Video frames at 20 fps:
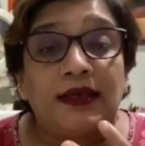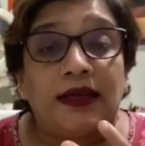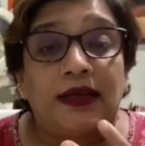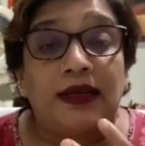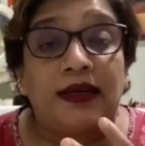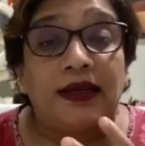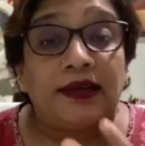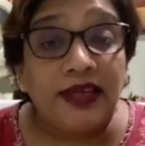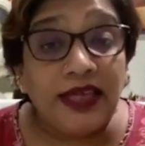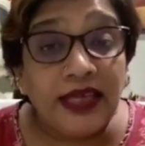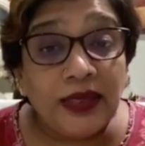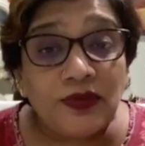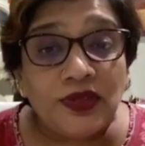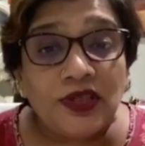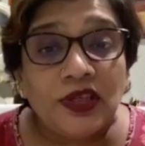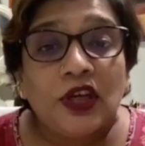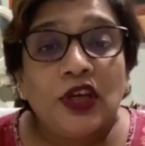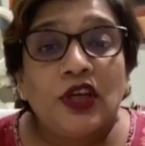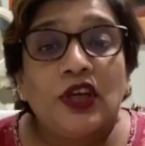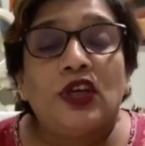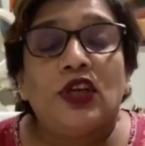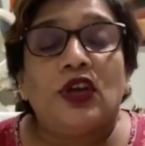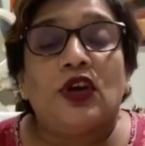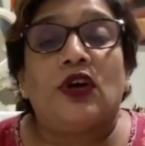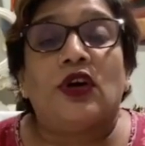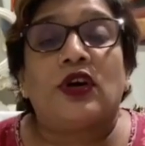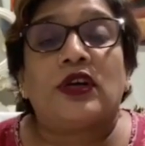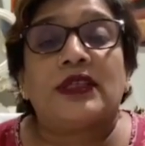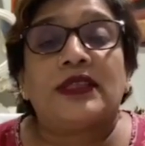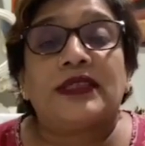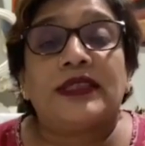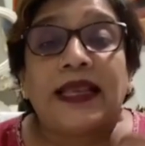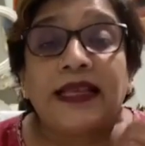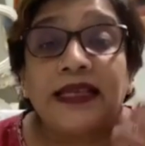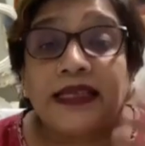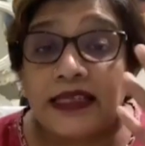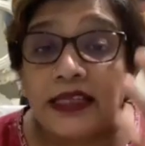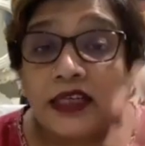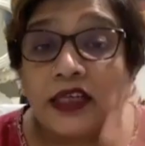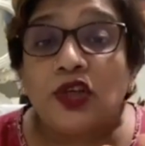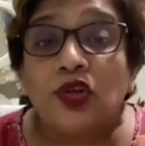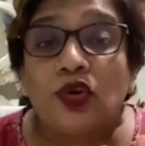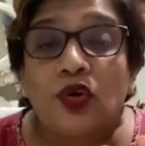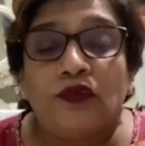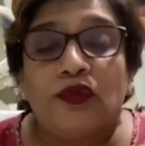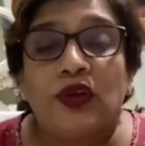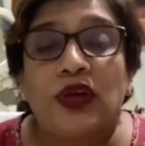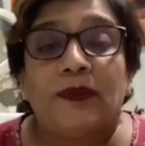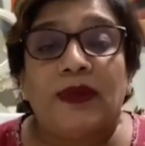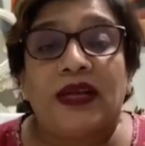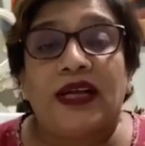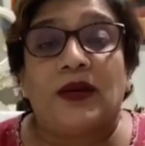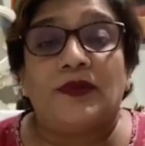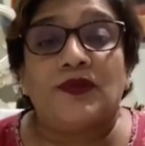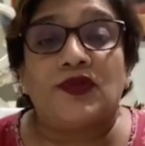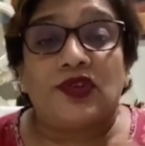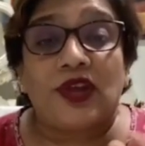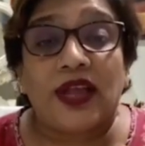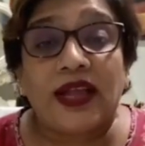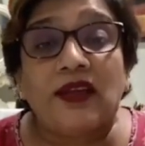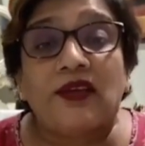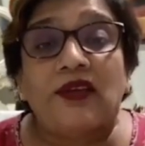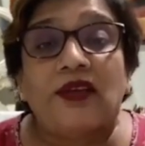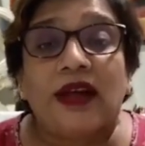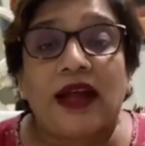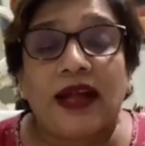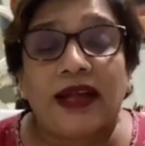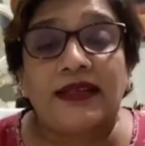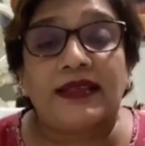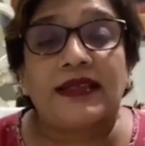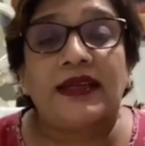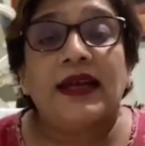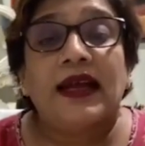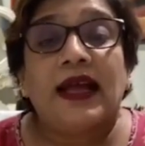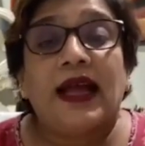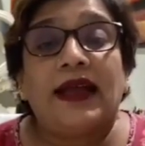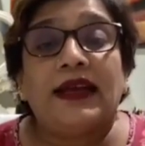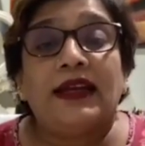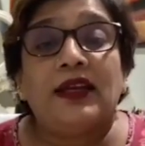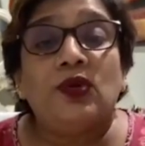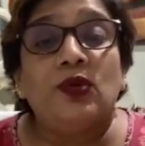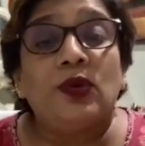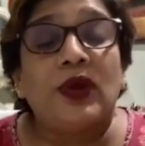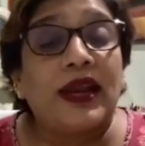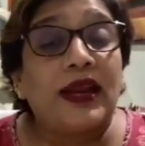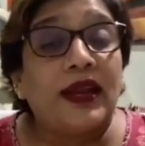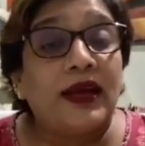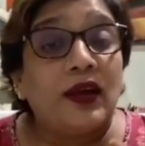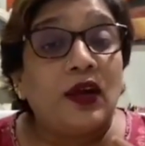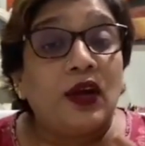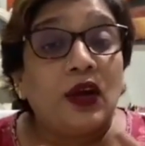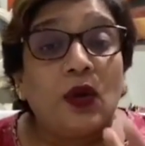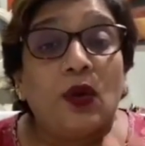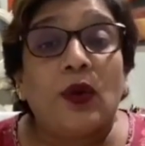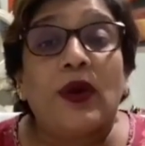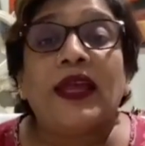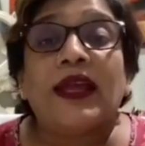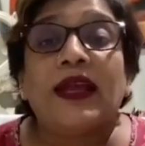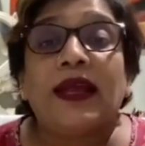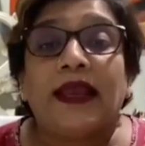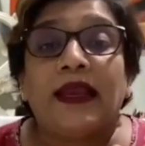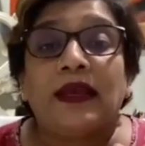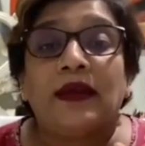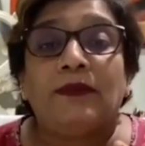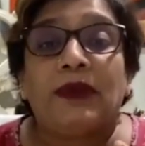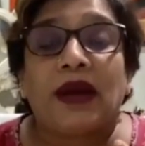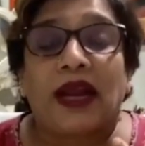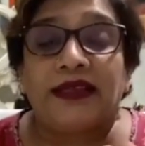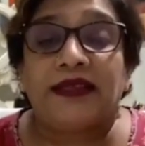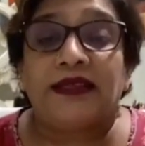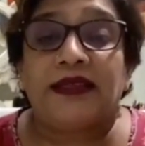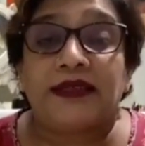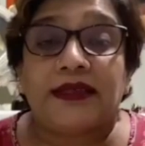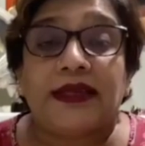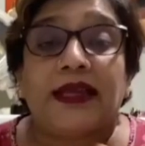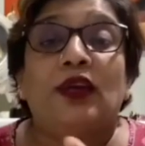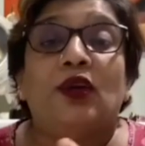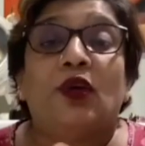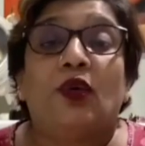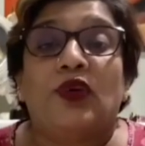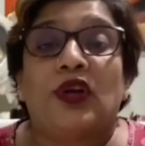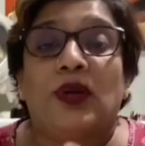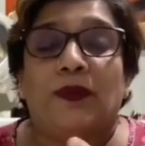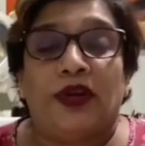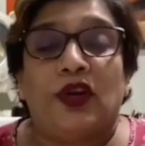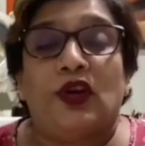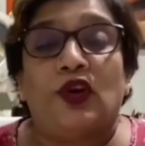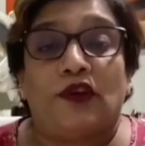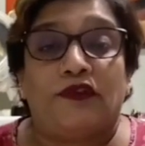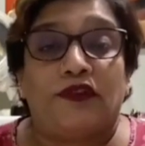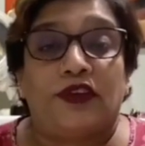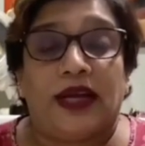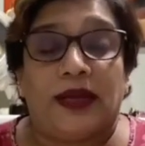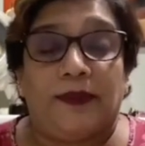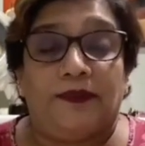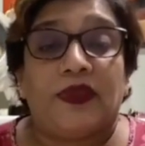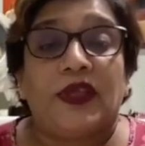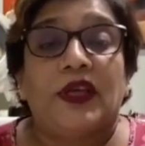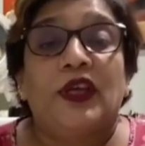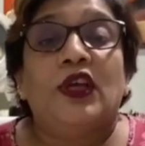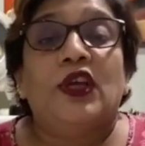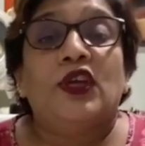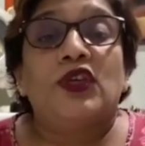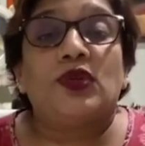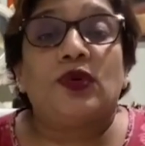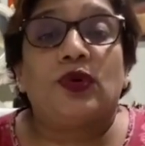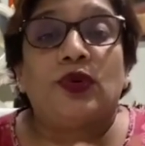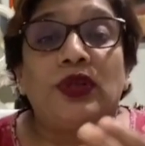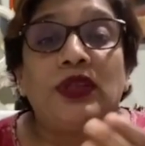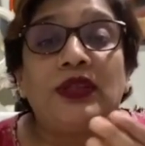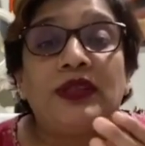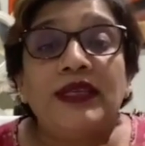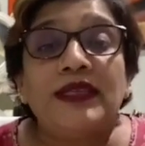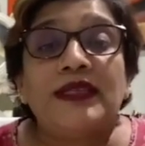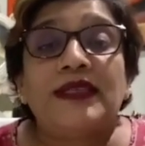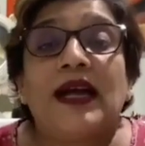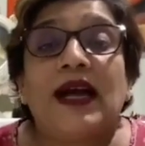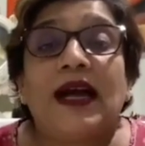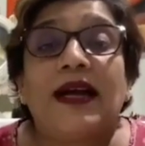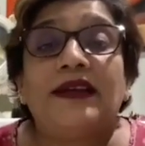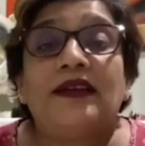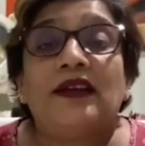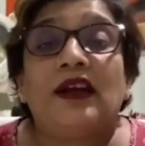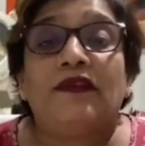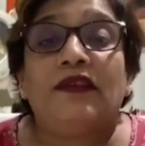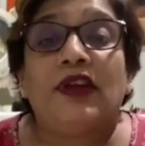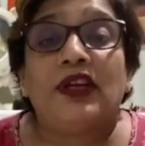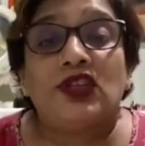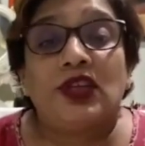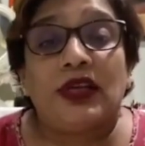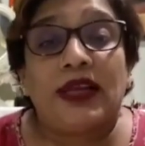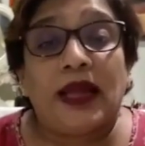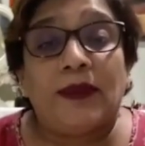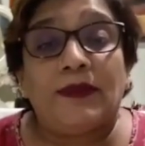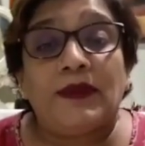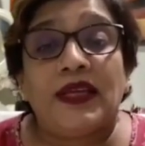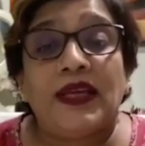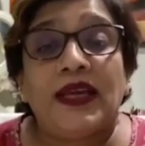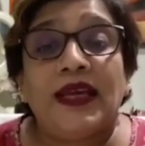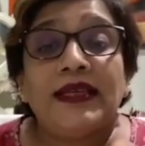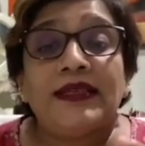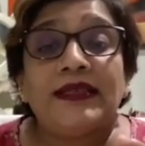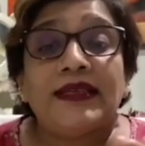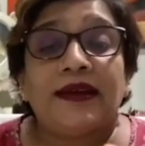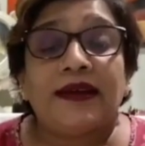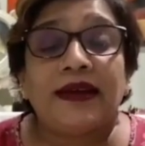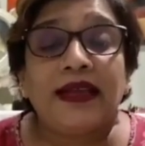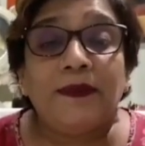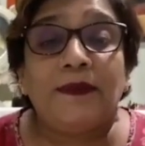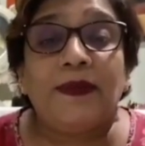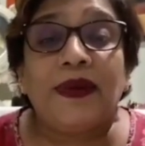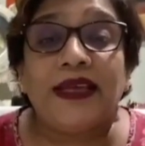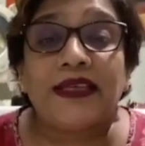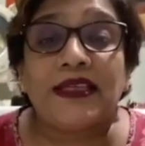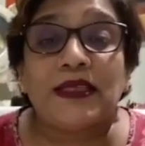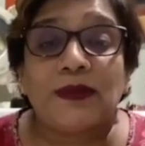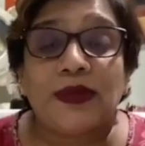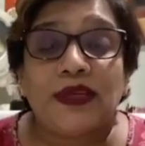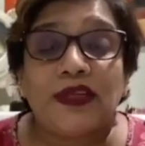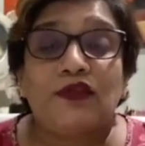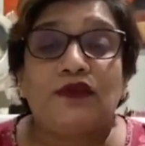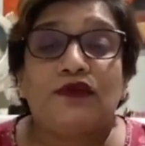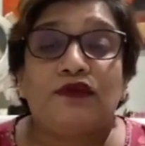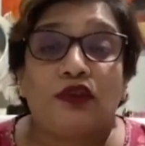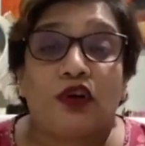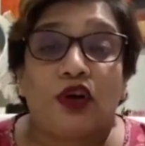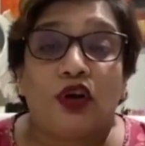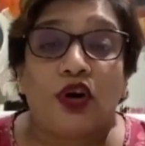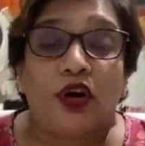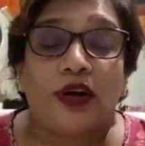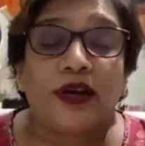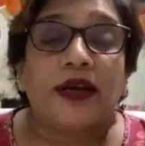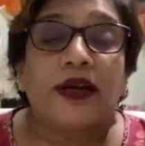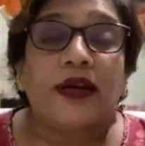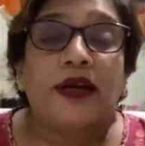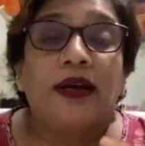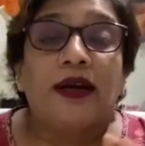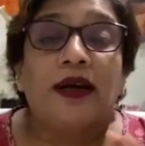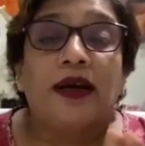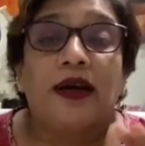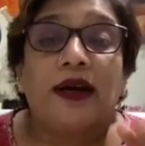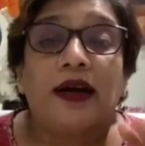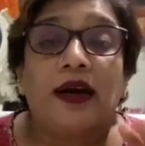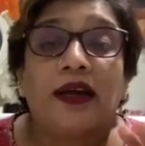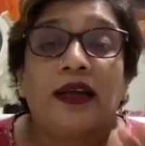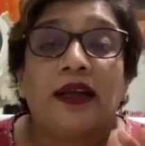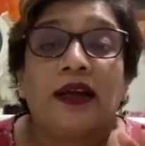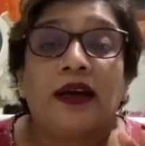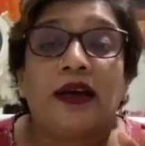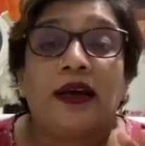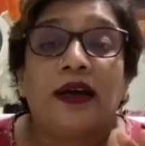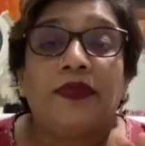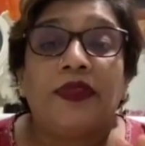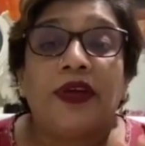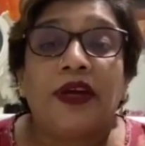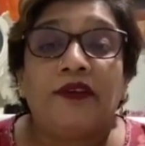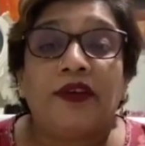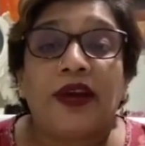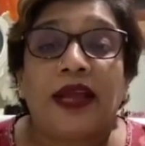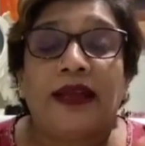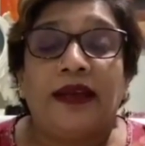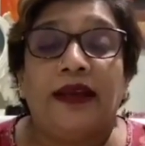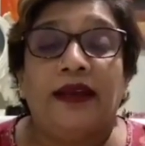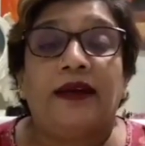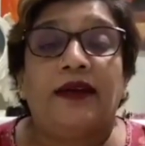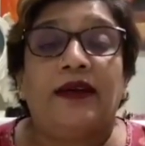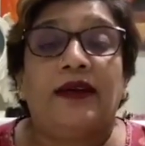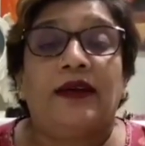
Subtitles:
creams, your cell turnover becomes regularized and you get a glowing and brighter skin over a period of time. So this Hydrafacial MD is a replacement for the regular